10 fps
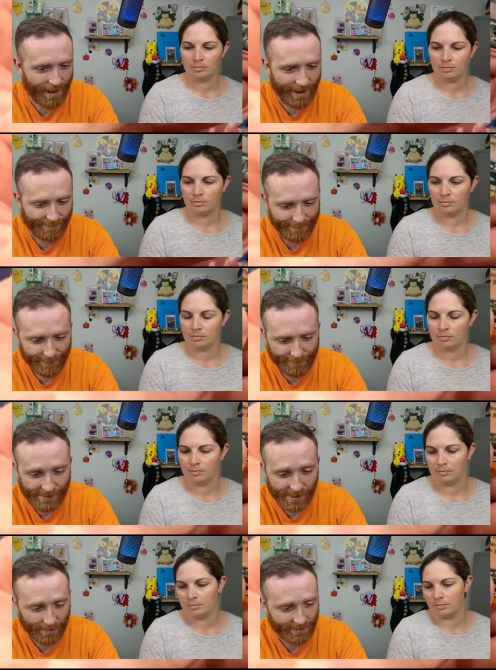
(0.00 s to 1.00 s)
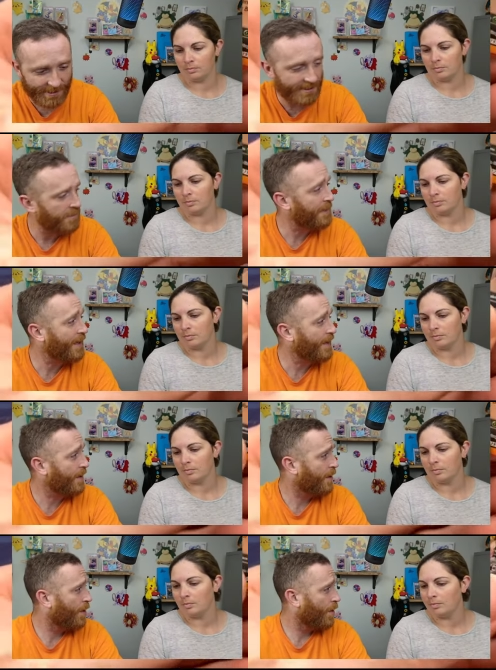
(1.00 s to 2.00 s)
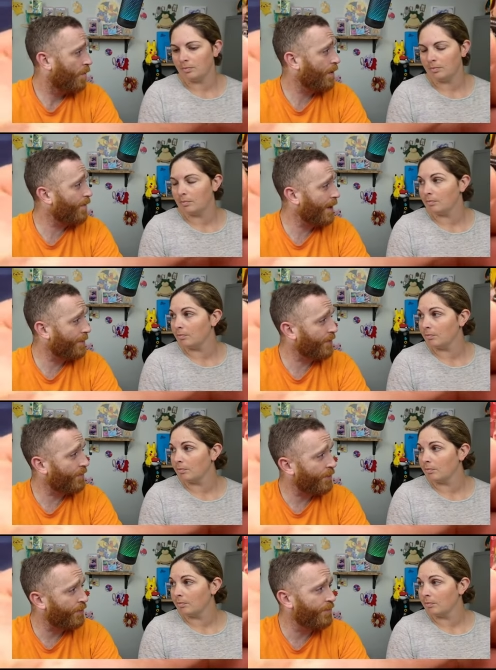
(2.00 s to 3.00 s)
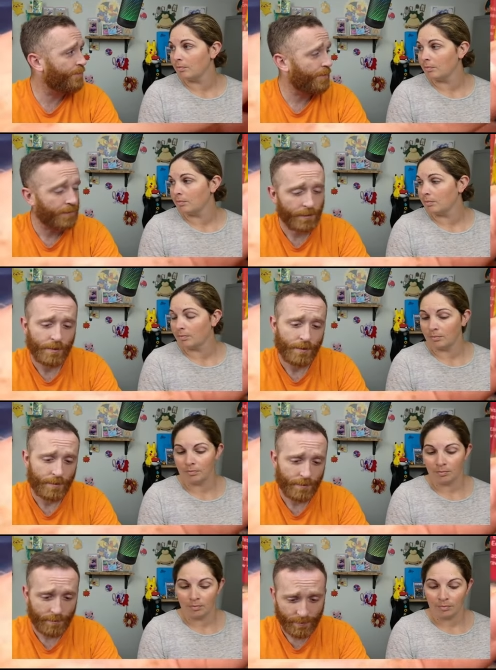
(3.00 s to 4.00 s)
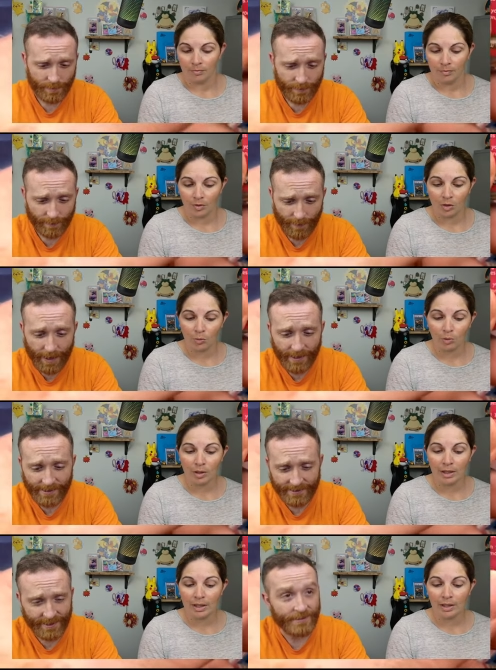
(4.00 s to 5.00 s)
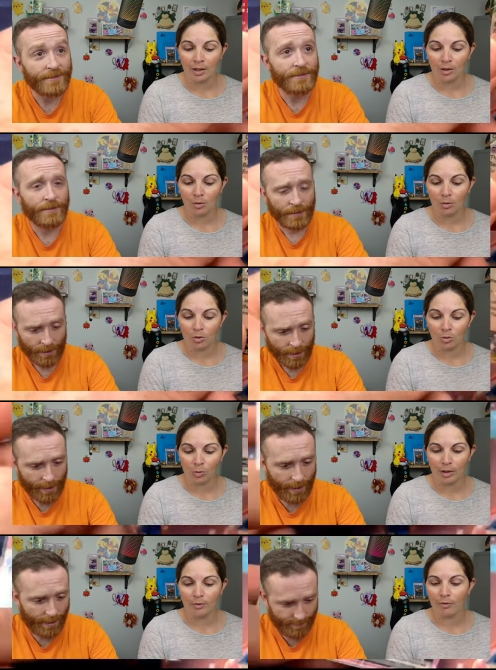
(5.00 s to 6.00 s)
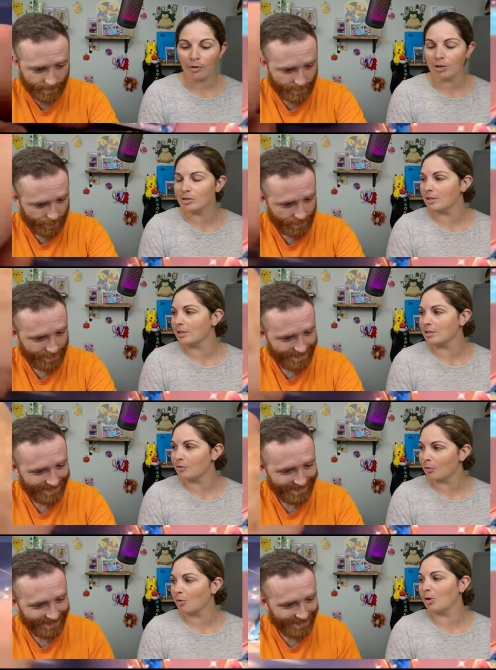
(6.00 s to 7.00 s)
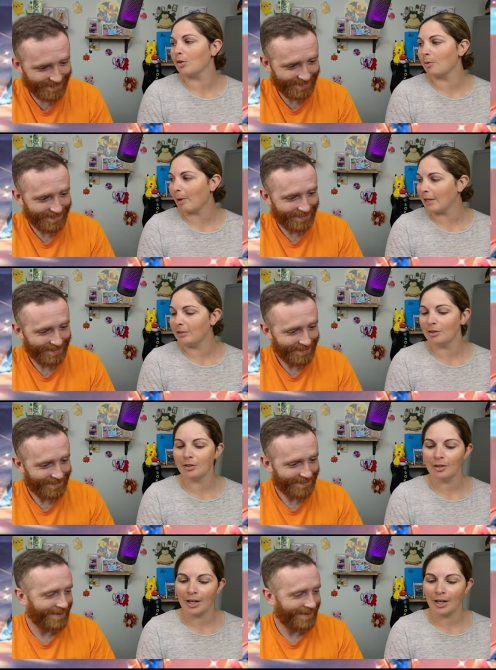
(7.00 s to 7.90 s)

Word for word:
Speaker 1: that $50 ETB, we were able to recoup three, Three um,
Speaker 2: reverses for the binder